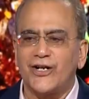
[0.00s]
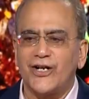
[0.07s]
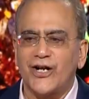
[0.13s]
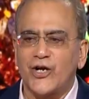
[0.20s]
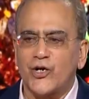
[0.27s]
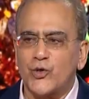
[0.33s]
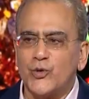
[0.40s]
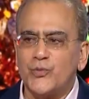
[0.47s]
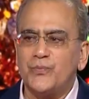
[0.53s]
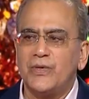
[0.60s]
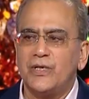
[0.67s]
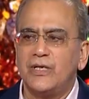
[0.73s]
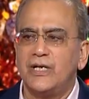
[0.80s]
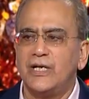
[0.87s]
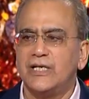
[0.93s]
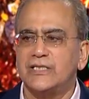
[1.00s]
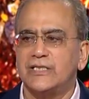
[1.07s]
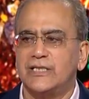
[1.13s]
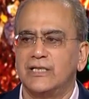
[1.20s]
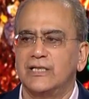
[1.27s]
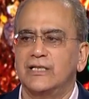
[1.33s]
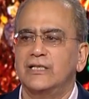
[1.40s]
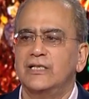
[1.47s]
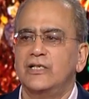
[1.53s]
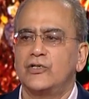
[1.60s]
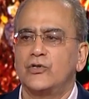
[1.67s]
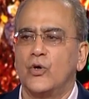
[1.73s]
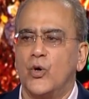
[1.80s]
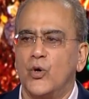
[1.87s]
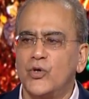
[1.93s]
India Today Group is here
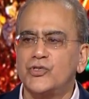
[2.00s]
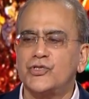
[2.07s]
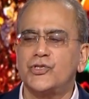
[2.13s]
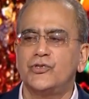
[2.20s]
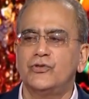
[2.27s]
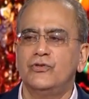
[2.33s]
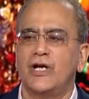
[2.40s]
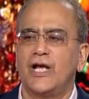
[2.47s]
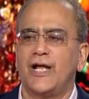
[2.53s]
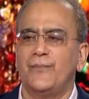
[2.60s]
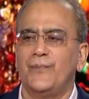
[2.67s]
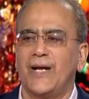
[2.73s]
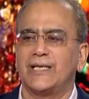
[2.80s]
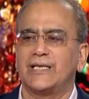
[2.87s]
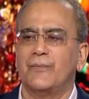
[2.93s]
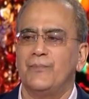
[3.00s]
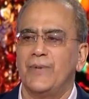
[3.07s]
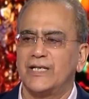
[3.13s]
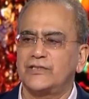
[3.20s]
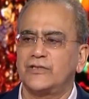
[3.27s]
to host you and make the